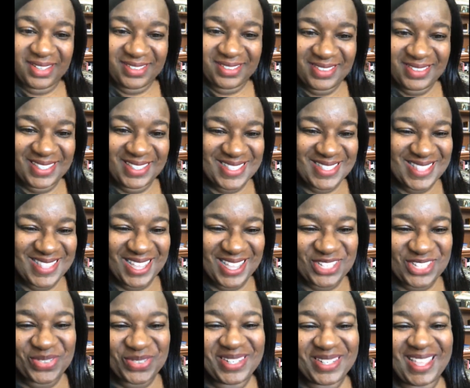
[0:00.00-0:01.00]
This next
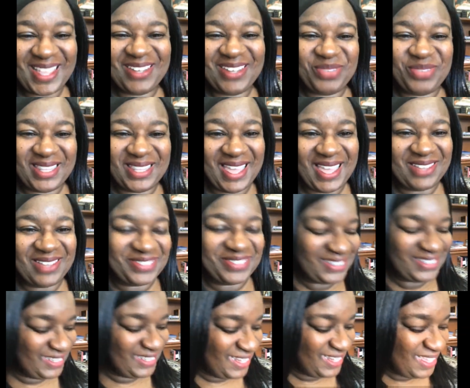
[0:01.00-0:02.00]
one had me laughing.
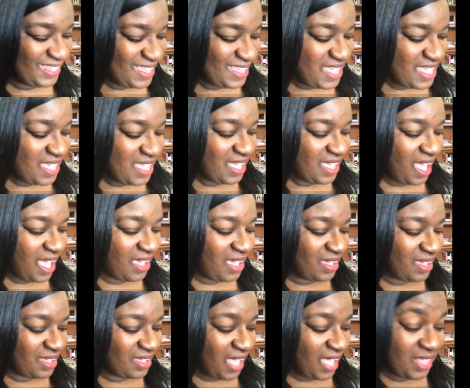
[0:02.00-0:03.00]

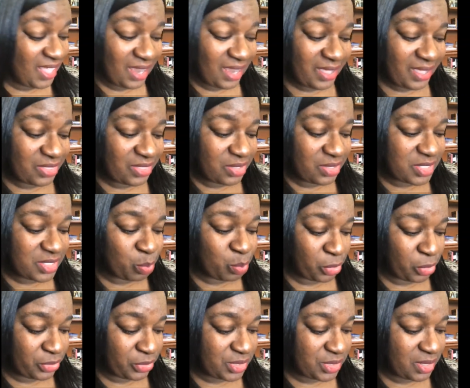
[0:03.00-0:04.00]
I like this
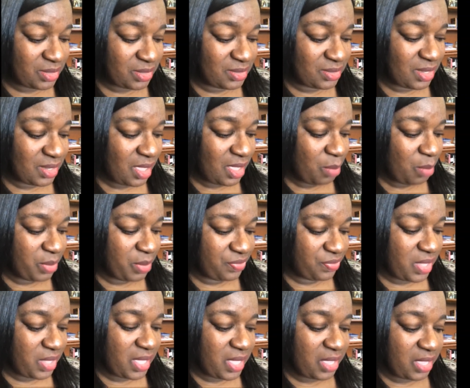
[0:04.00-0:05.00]
person, but
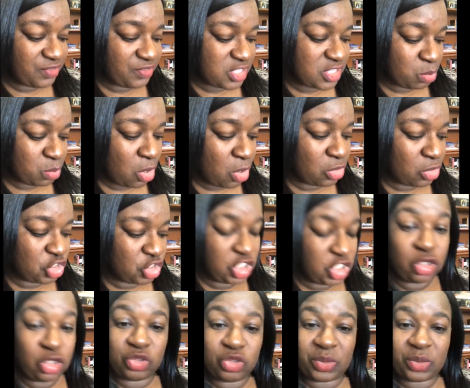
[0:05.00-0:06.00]
they have small
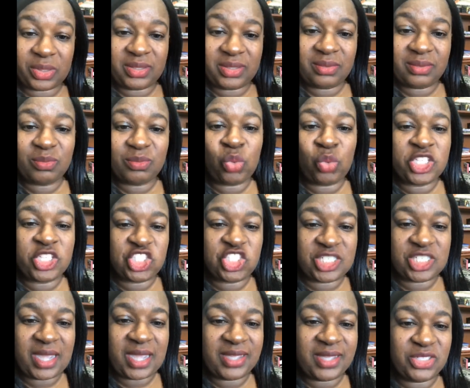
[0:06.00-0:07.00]
children. What should
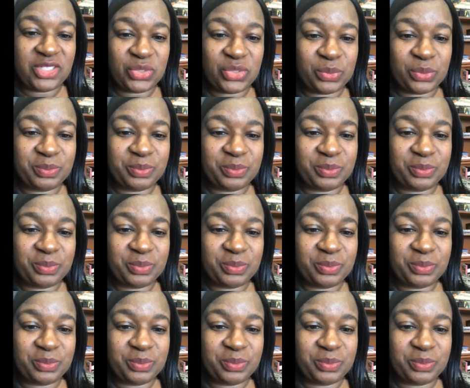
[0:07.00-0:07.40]
I do?